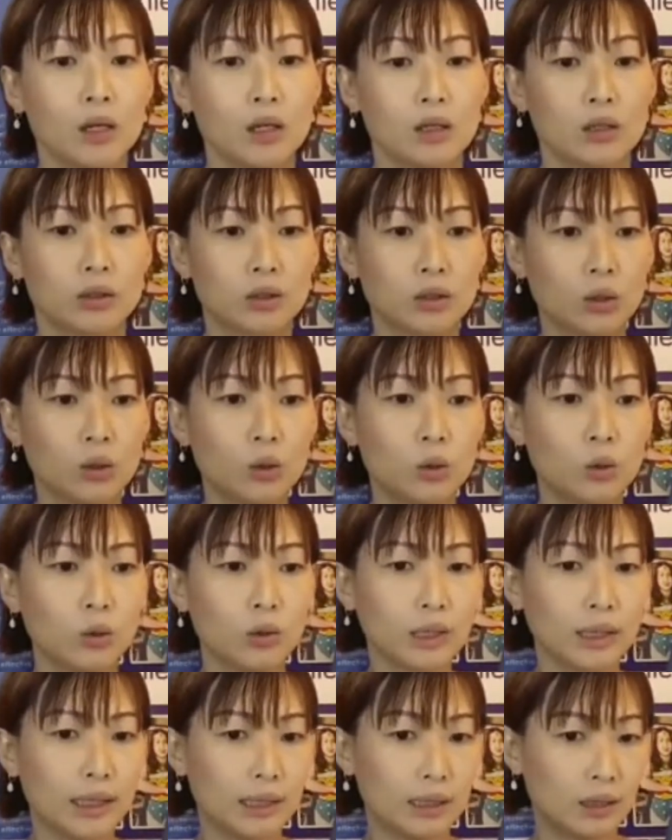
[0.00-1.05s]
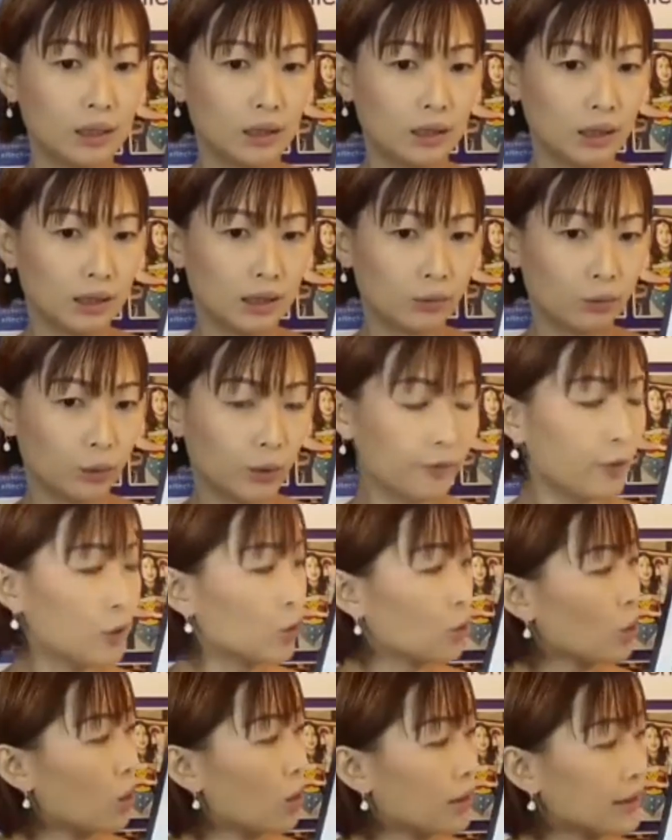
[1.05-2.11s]
So it
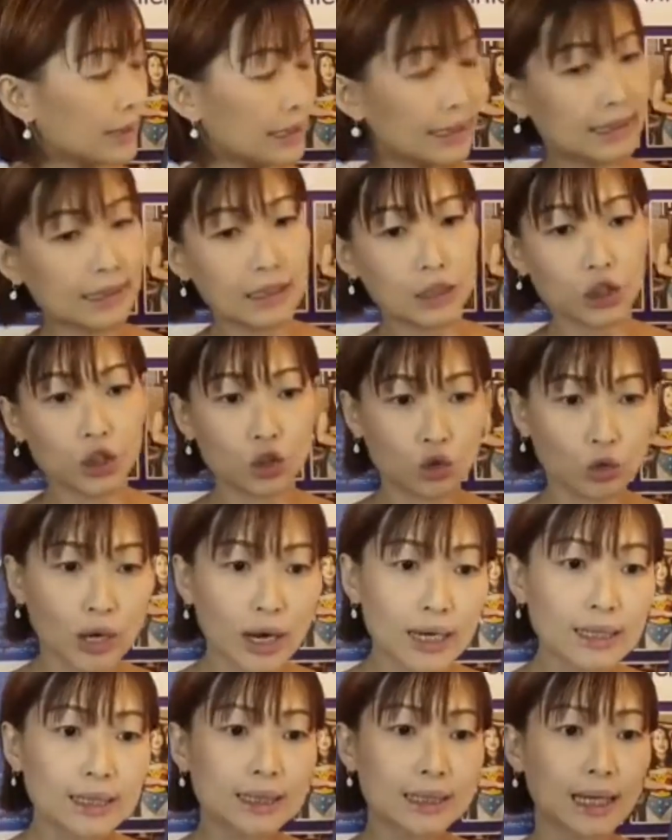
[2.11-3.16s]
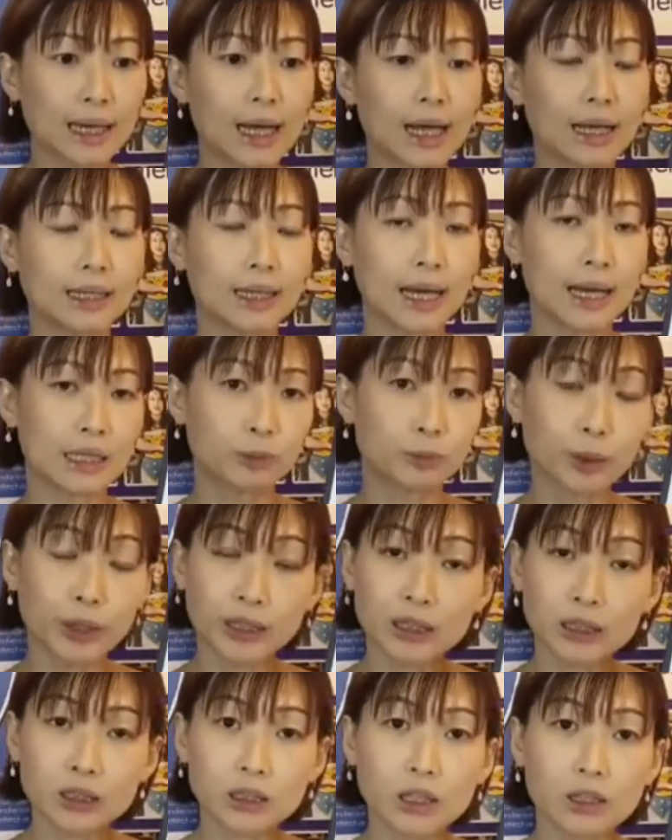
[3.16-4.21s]
reveals all 60 strengths, and it has
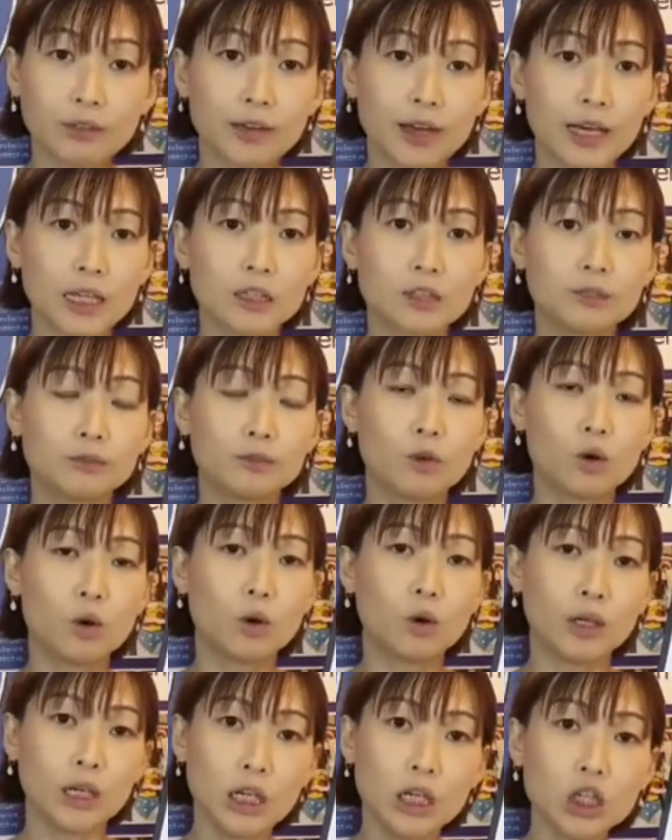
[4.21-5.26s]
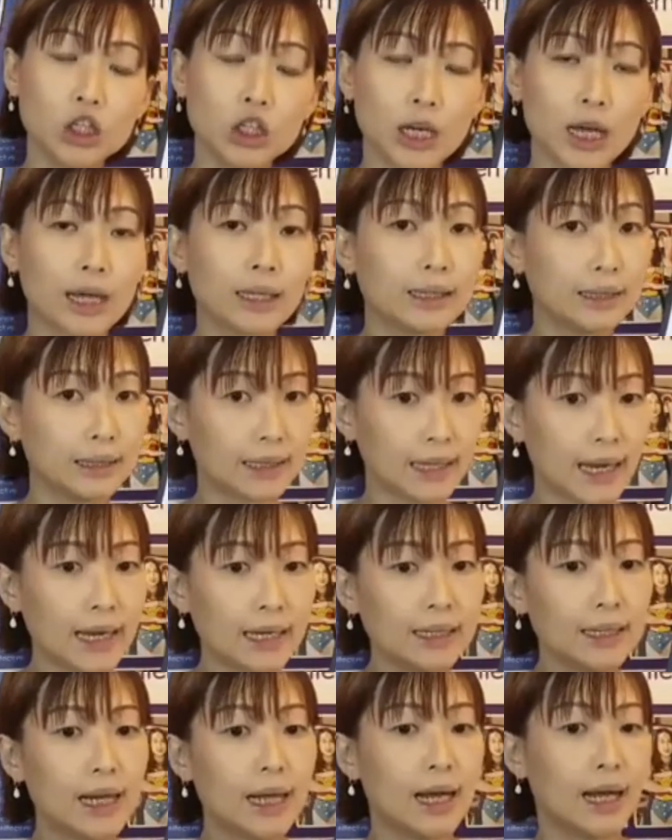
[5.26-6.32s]
practical advice for each, and
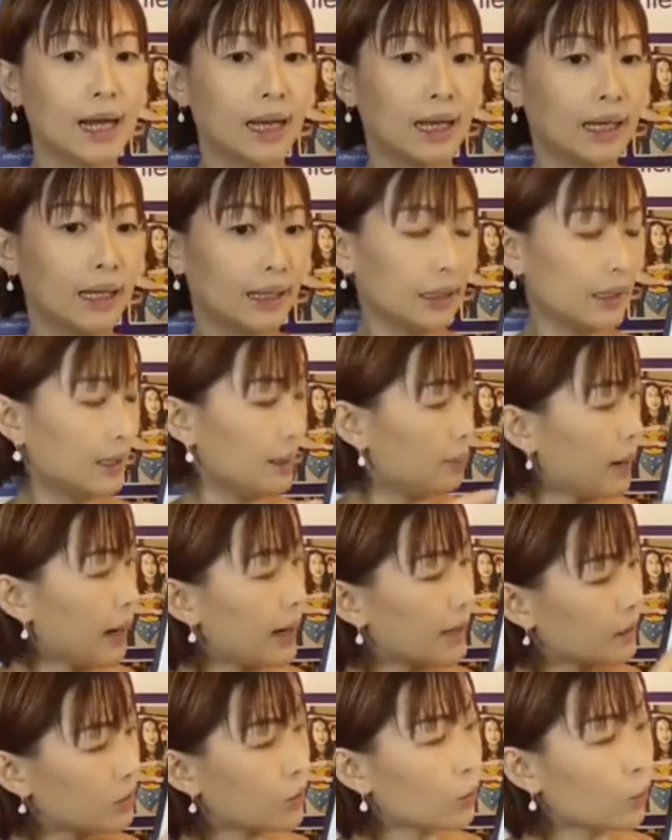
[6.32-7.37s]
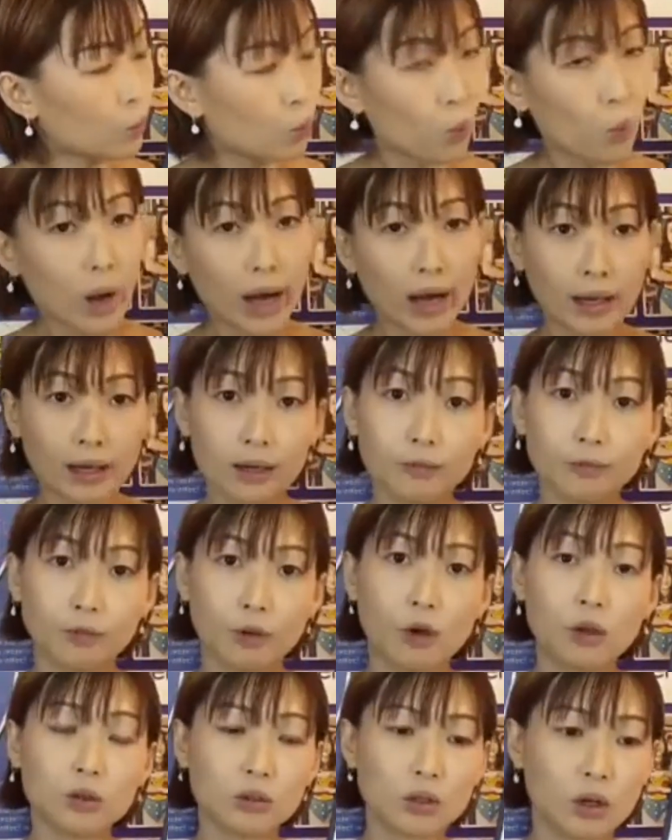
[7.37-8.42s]
again it depends on where it
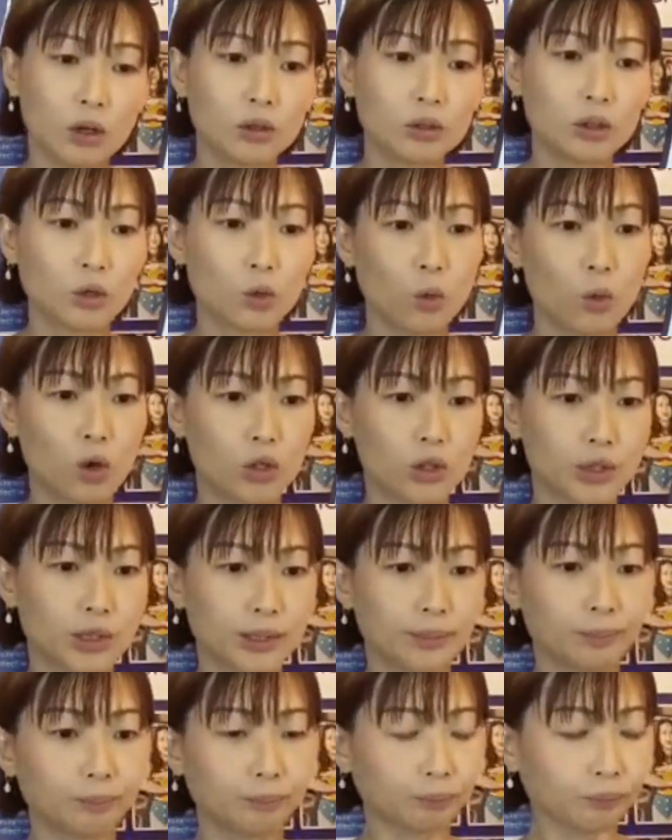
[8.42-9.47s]
falls on the quadrant.